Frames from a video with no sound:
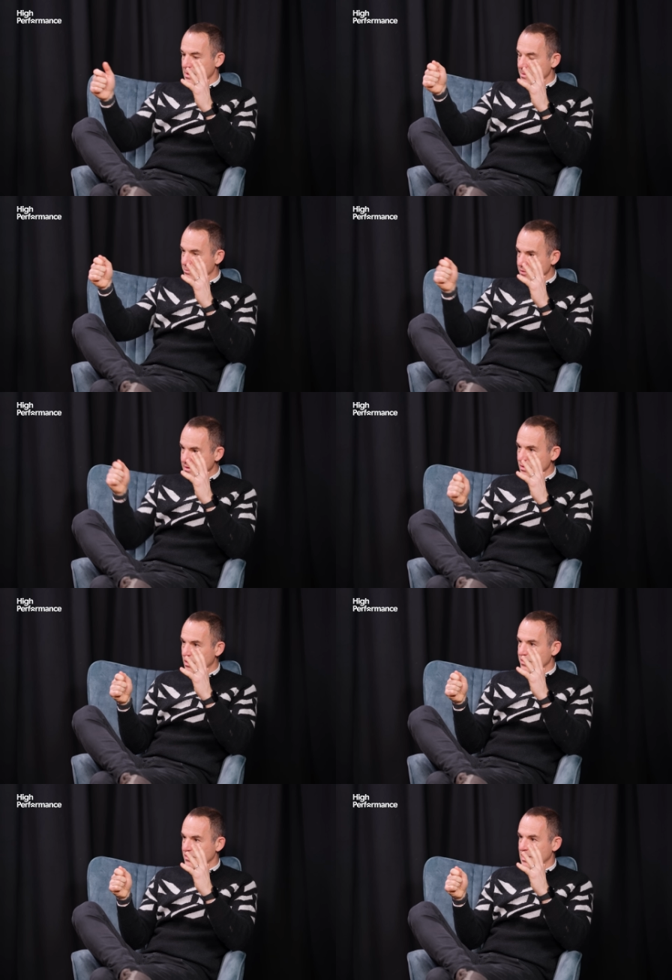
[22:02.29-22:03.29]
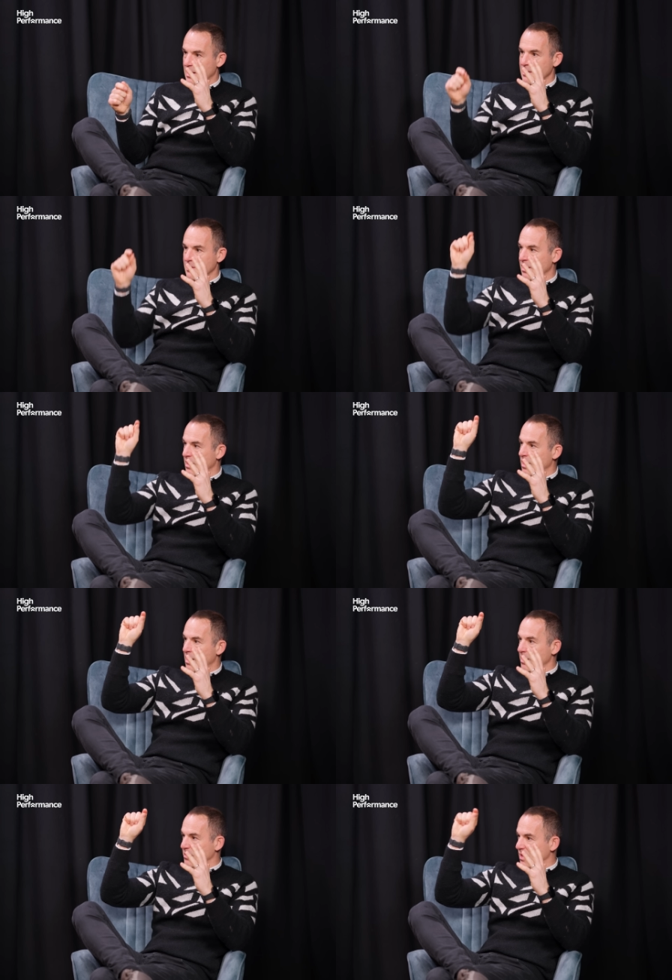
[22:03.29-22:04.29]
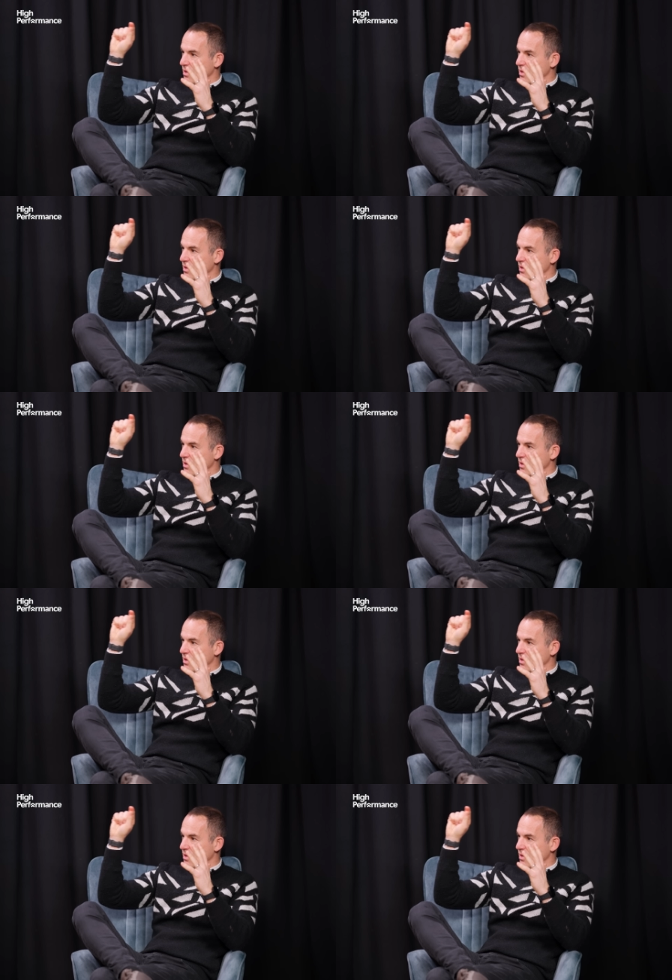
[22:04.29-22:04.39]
they'd print it off the site, they would say